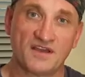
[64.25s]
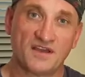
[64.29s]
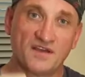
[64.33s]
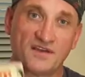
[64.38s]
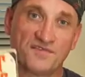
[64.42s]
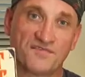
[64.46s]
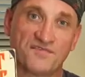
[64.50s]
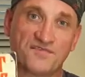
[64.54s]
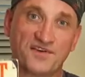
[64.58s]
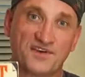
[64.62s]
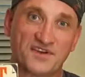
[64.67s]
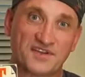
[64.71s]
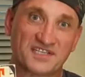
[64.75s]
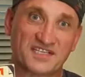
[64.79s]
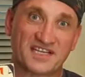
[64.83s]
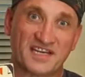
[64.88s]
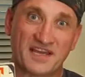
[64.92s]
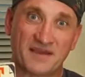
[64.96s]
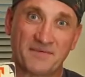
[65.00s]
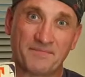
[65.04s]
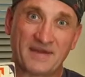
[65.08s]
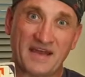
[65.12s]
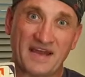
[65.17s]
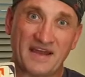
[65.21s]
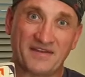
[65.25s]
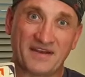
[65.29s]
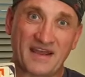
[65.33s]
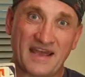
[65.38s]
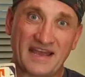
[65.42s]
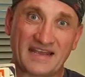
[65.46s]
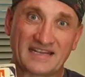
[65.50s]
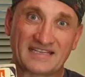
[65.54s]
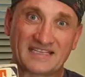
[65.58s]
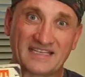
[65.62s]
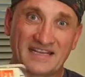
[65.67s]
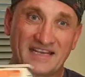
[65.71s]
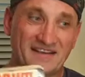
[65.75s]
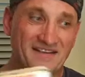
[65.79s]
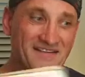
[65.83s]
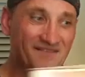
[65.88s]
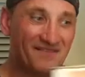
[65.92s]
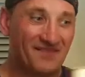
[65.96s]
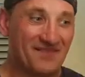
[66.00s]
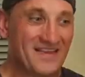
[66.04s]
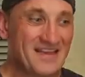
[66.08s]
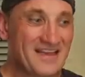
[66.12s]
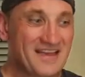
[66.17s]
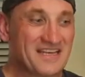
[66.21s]
Firstly, about acting.
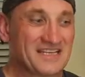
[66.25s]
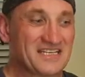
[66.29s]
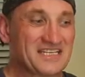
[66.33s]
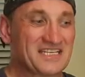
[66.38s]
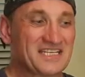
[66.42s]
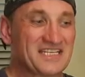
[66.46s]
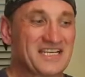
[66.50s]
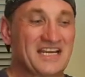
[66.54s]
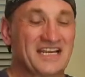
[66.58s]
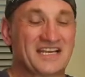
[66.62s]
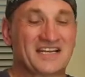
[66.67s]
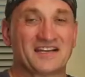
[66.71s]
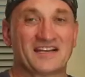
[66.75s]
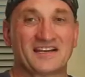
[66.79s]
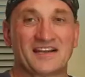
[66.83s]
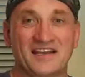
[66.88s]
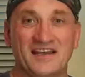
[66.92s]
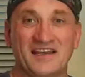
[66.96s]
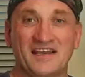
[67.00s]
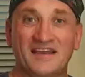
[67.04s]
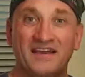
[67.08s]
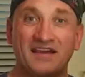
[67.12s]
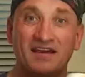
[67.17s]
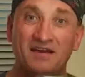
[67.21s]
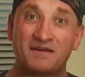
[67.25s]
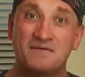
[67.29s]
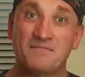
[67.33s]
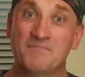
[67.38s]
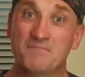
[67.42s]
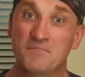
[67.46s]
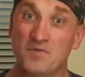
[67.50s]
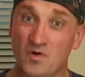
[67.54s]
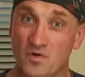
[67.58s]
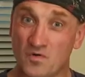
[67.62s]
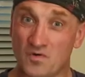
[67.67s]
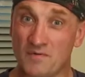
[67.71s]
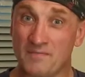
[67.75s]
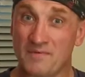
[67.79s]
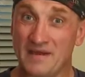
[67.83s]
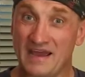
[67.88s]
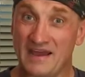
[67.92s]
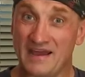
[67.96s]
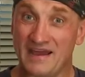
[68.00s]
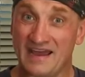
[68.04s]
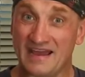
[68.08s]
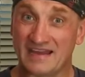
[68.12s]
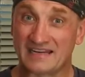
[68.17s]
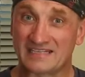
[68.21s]
Secondly, more about
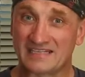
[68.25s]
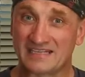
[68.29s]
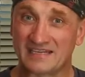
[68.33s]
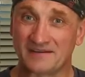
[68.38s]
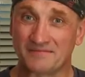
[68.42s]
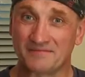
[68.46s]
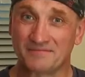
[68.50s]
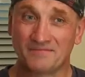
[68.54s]
acting.